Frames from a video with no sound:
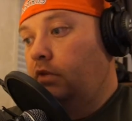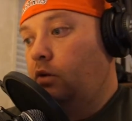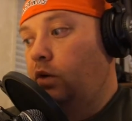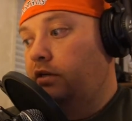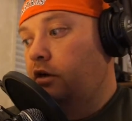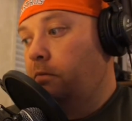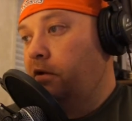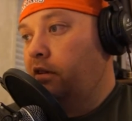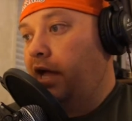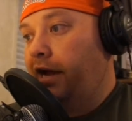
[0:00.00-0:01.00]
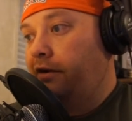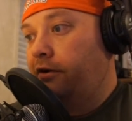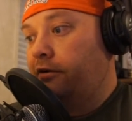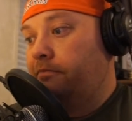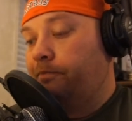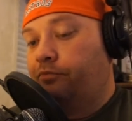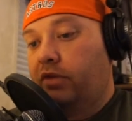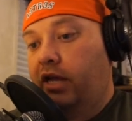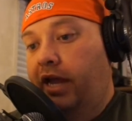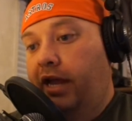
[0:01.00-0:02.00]
went to go put line on them
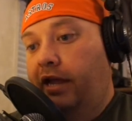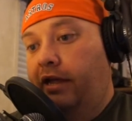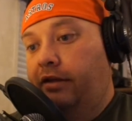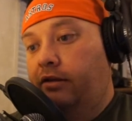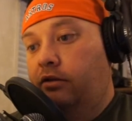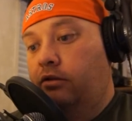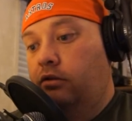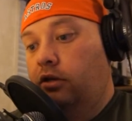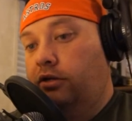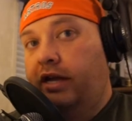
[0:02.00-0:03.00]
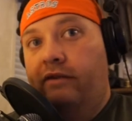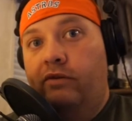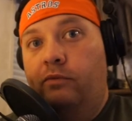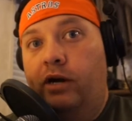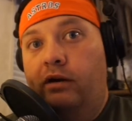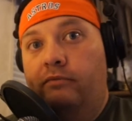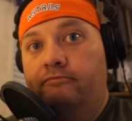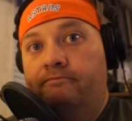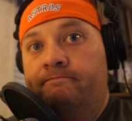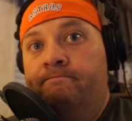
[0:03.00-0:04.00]
and looked everywhere.
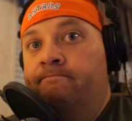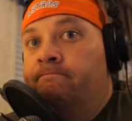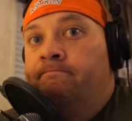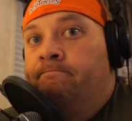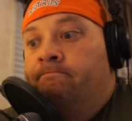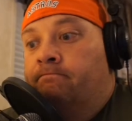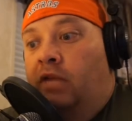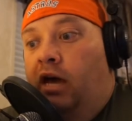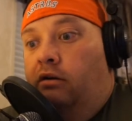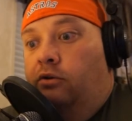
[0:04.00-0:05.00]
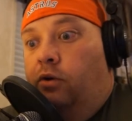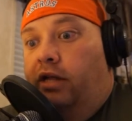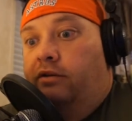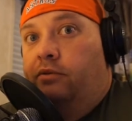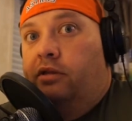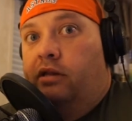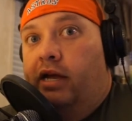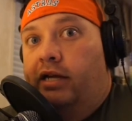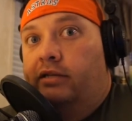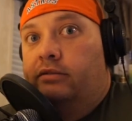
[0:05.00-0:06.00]
I don't know what I did with the
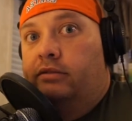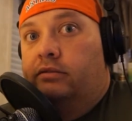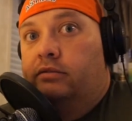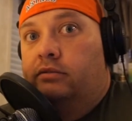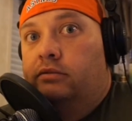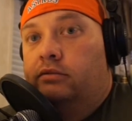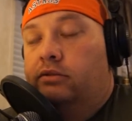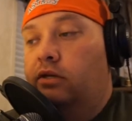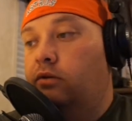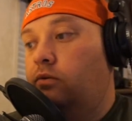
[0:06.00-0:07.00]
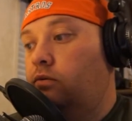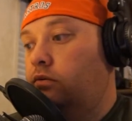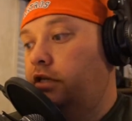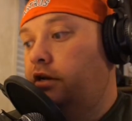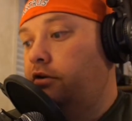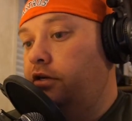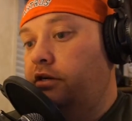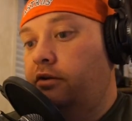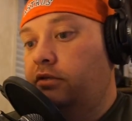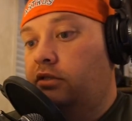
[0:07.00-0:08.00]
line. So, you
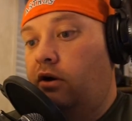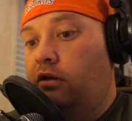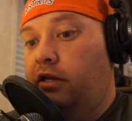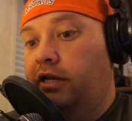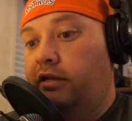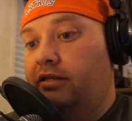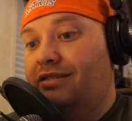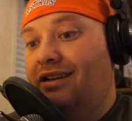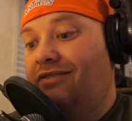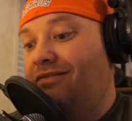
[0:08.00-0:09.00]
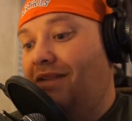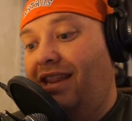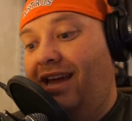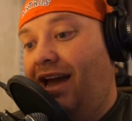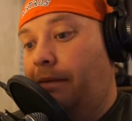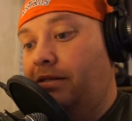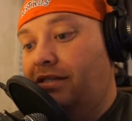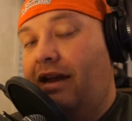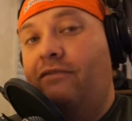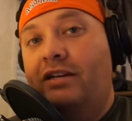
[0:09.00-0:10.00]
go to start cleaning this stuff, and that happens
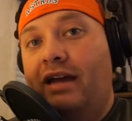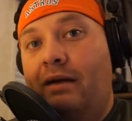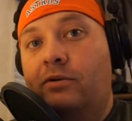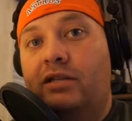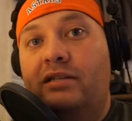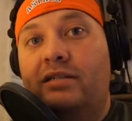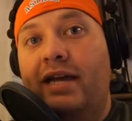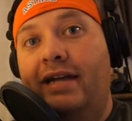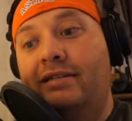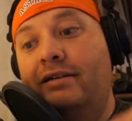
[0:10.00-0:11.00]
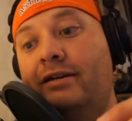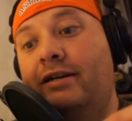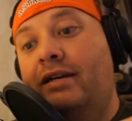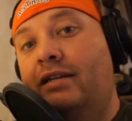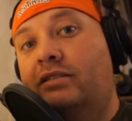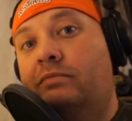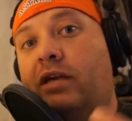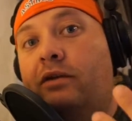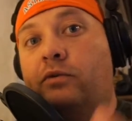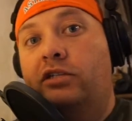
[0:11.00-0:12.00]
every time with us dads. Seems
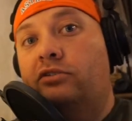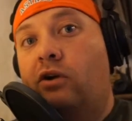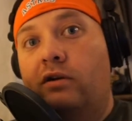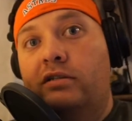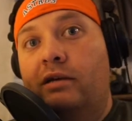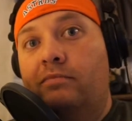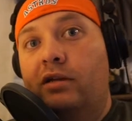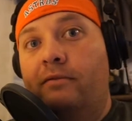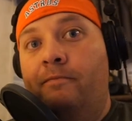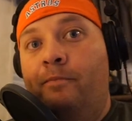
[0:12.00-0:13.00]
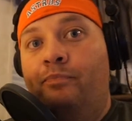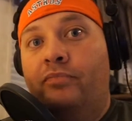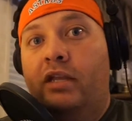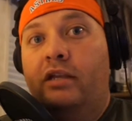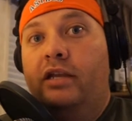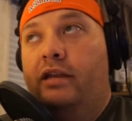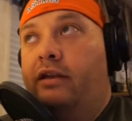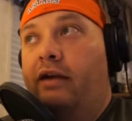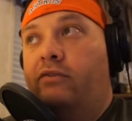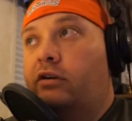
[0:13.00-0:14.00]
like when you start something, it
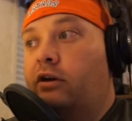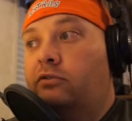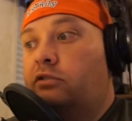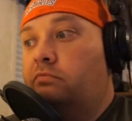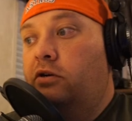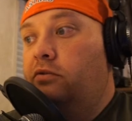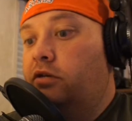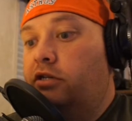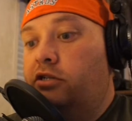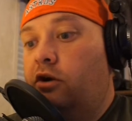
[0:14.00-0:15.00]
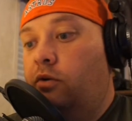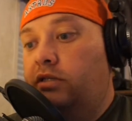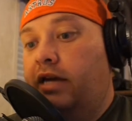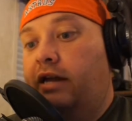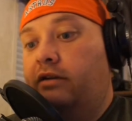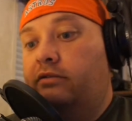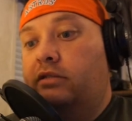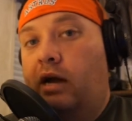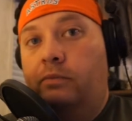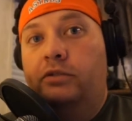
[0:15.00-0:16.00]
never goes smooth because you always got to
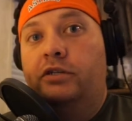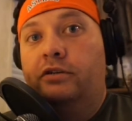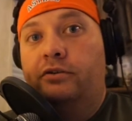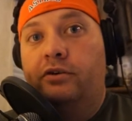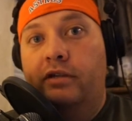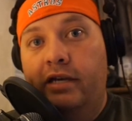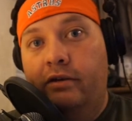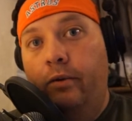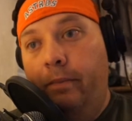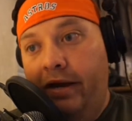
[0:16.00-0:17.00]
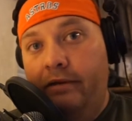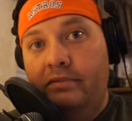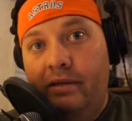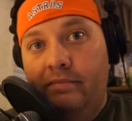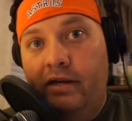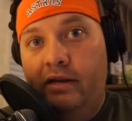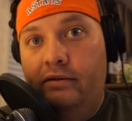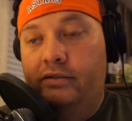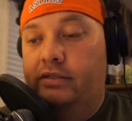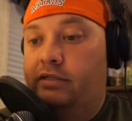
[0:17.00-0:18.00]
stop what you're doing and then go pick up something
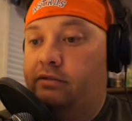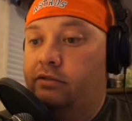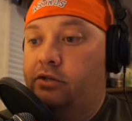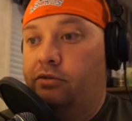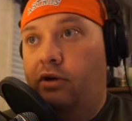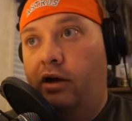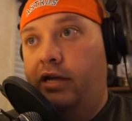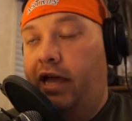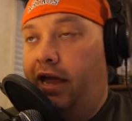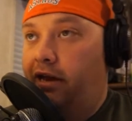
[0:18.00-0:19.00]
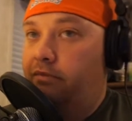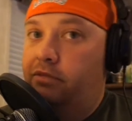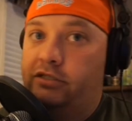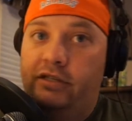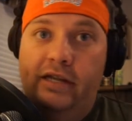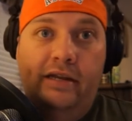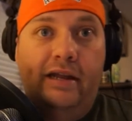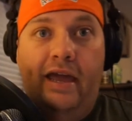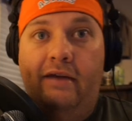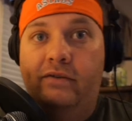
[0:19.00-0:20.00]
else. And you thought you had it, but you didn't
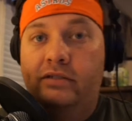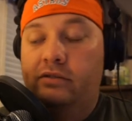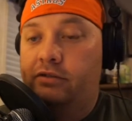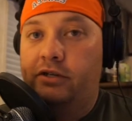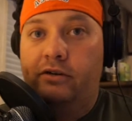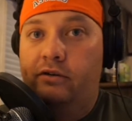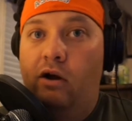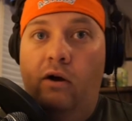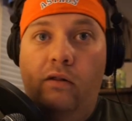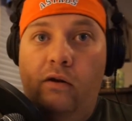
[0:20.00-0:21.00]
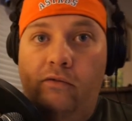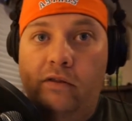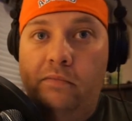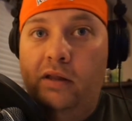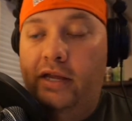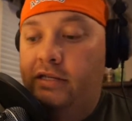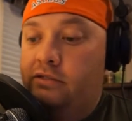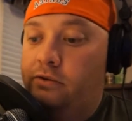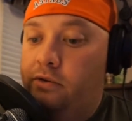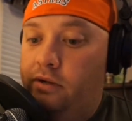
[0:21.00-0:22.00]
have it. So you're all over the place.
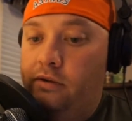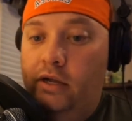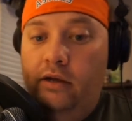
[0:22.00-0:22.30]
So, a